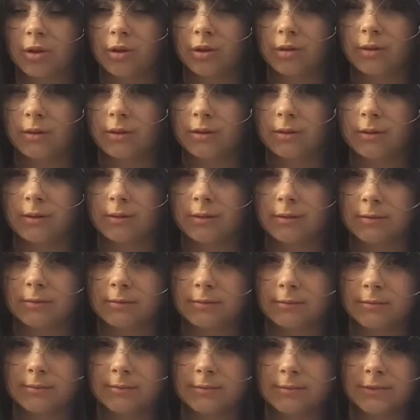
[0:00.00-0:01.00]
So
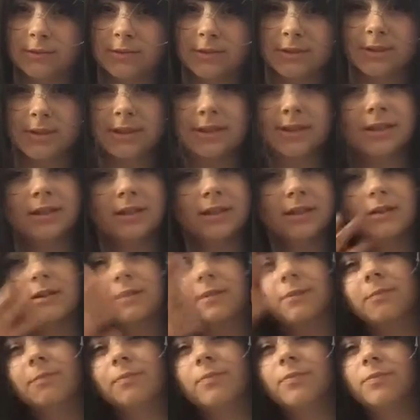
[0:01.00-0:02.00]
yeah,
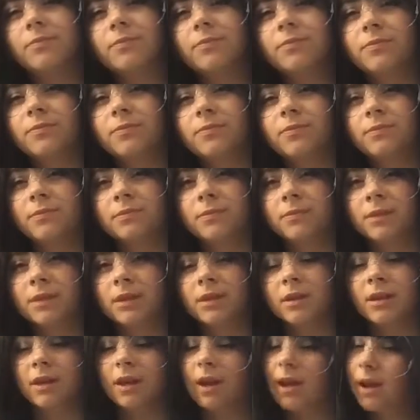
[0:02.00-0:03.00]

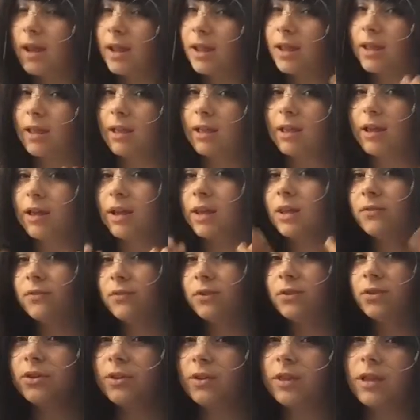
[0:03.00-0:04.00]
and if
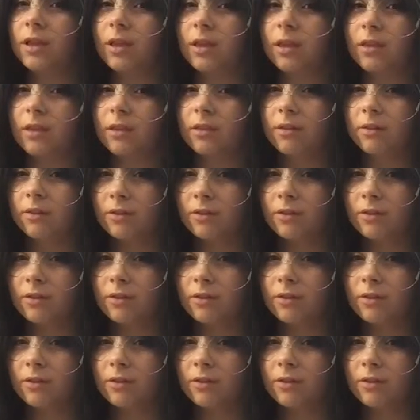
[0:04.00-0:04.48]
like